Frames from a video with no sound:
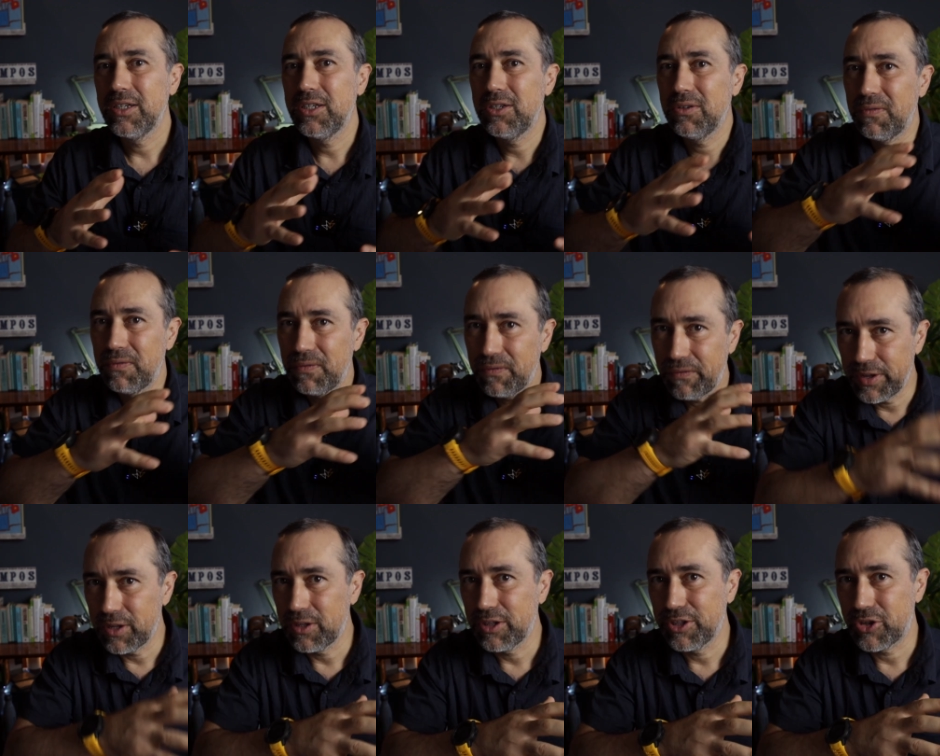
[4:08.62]
to
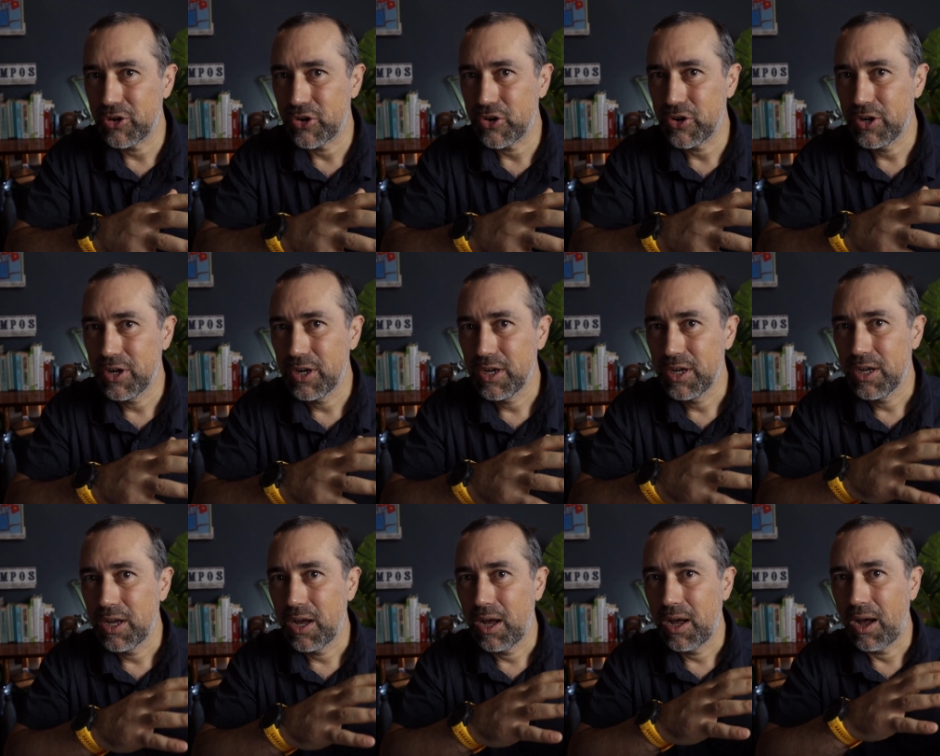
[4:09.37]
filter
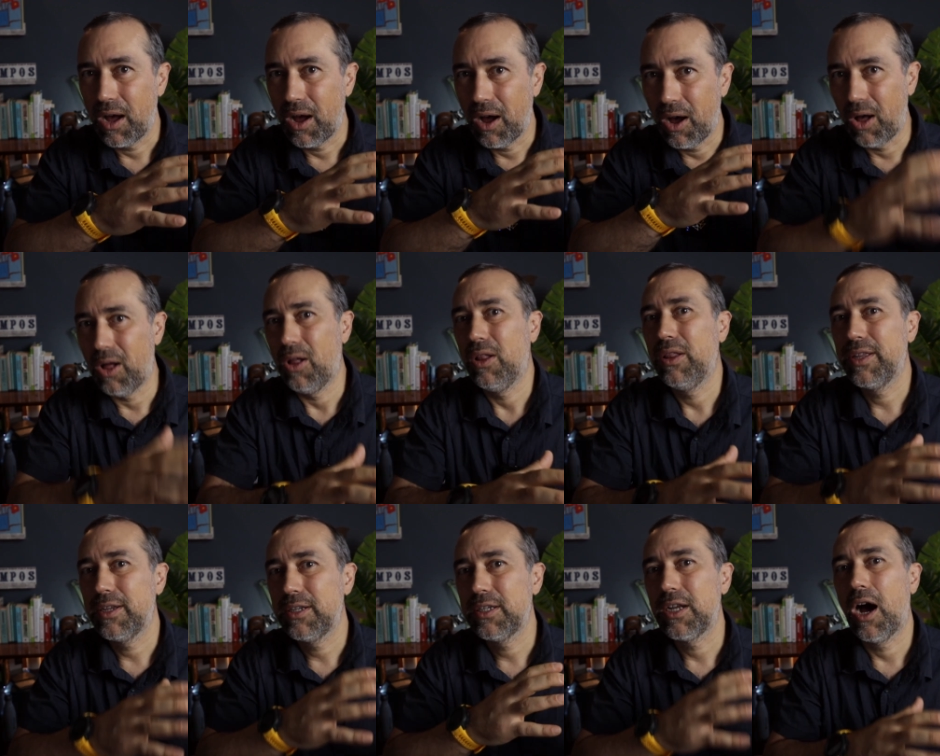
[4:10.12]

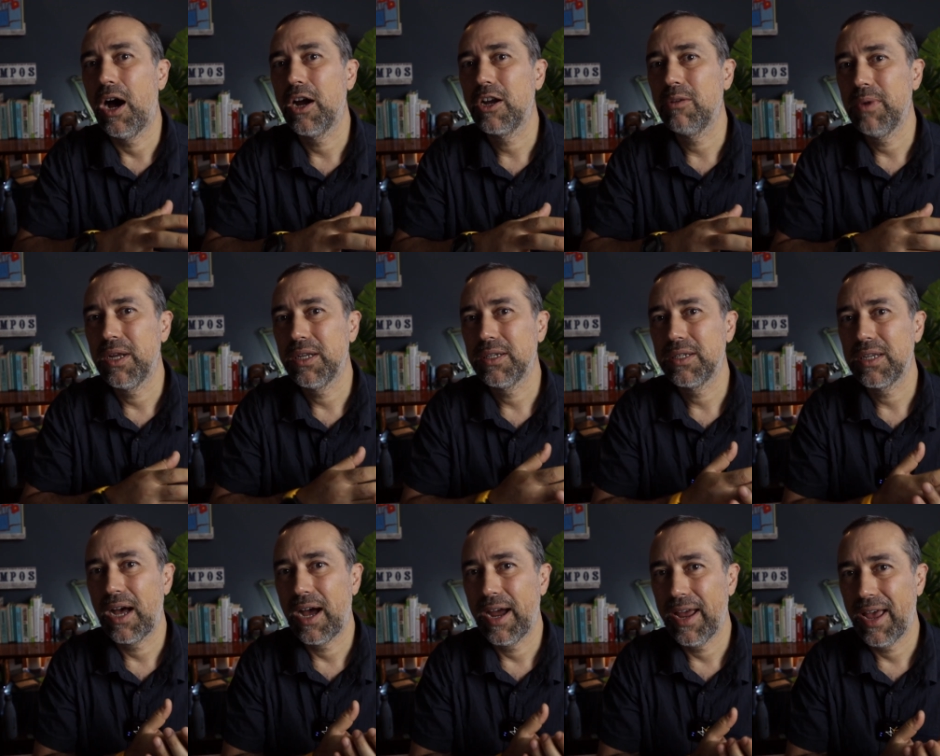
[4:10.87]
all the
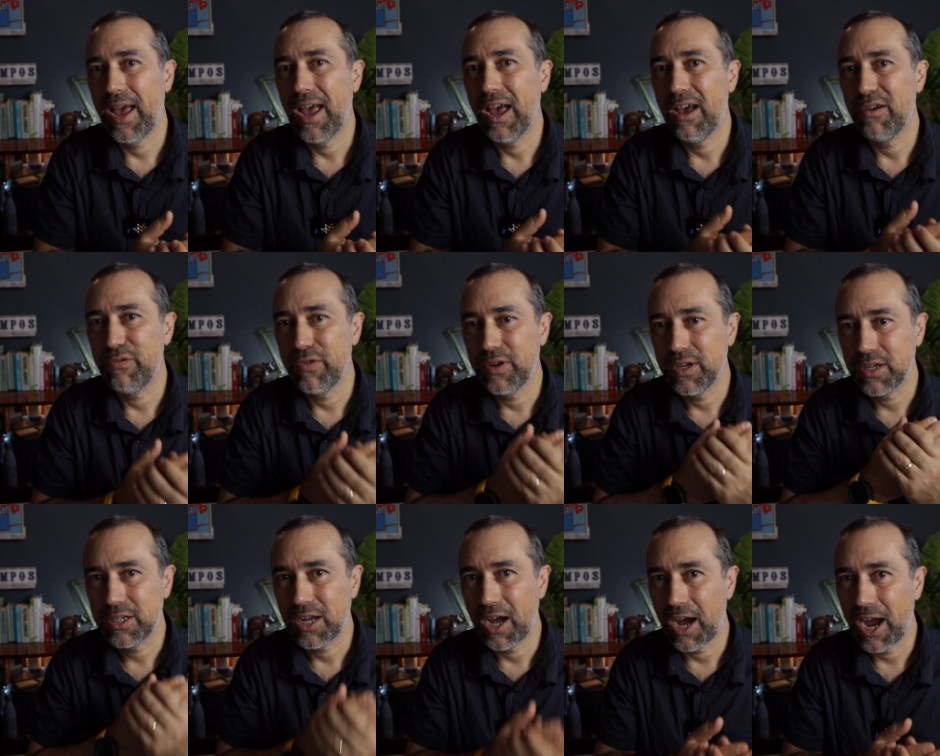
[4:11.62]
documents I have in
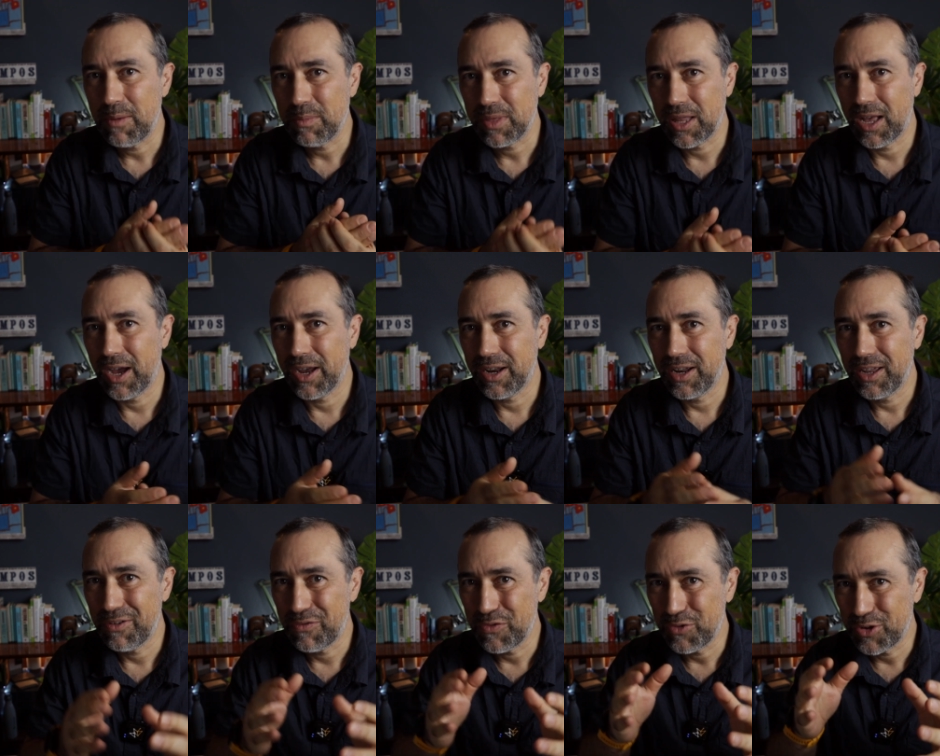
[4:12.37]
the timeline.
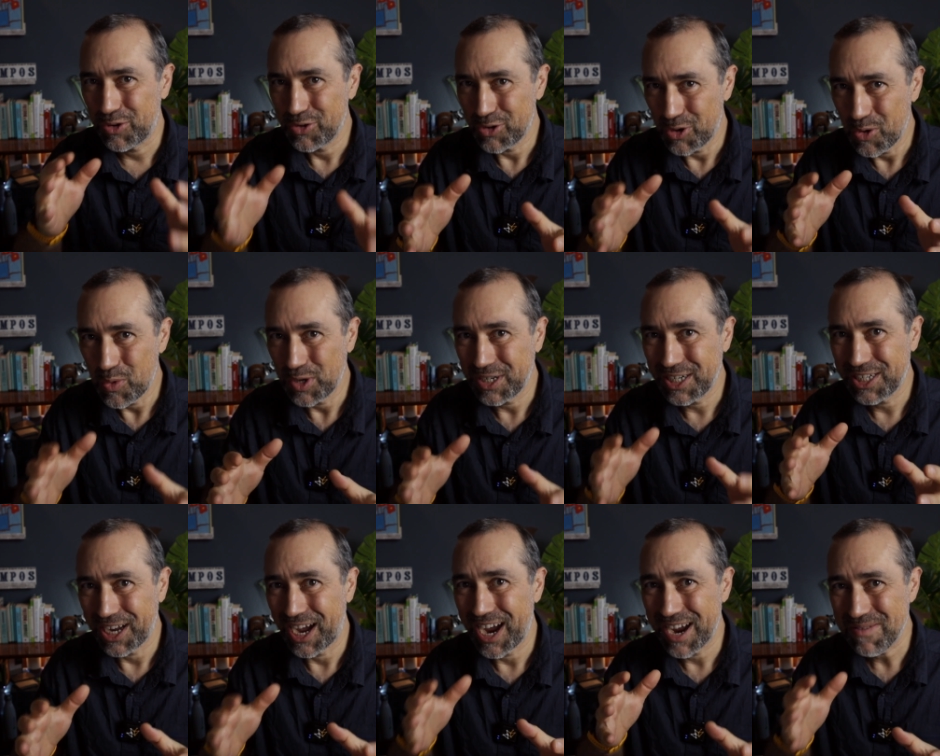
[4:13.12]
If you don't know what
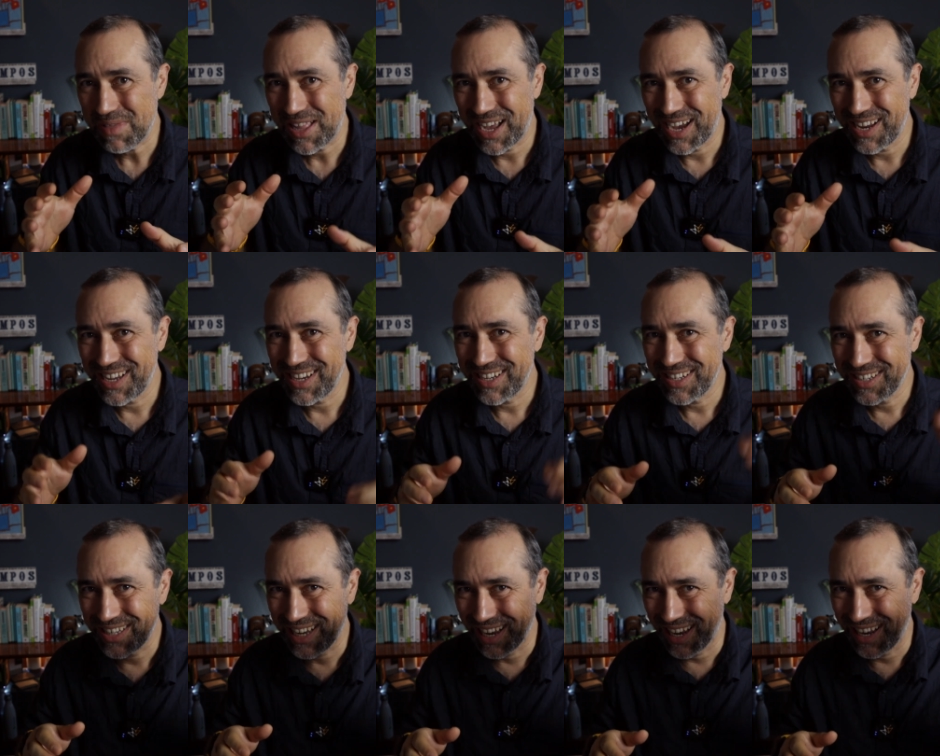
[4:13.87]
the timeline
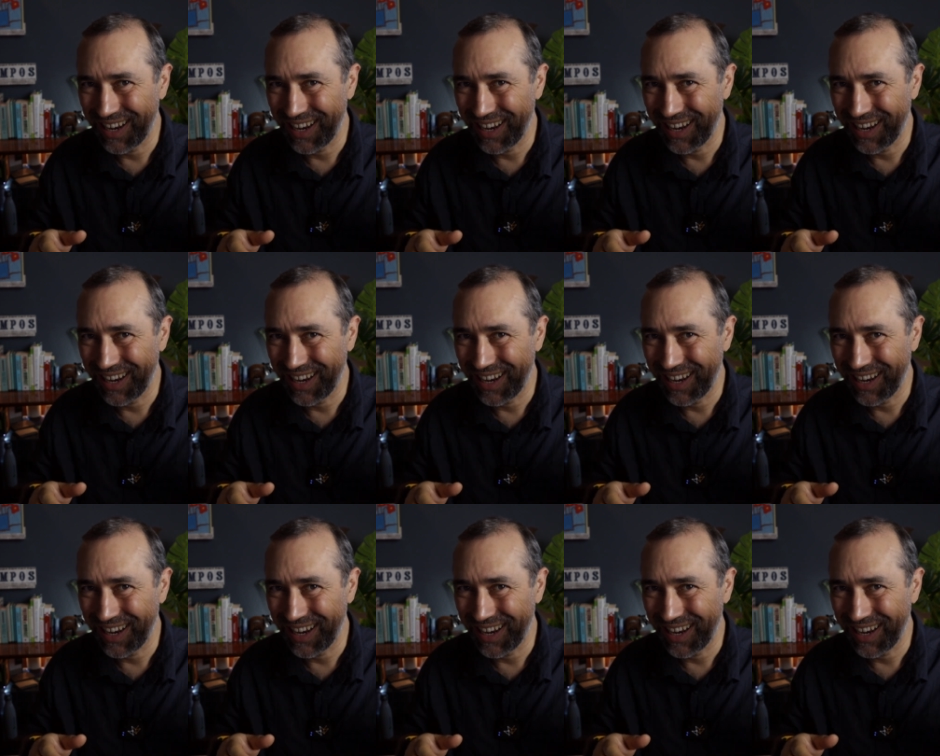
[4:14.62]
is,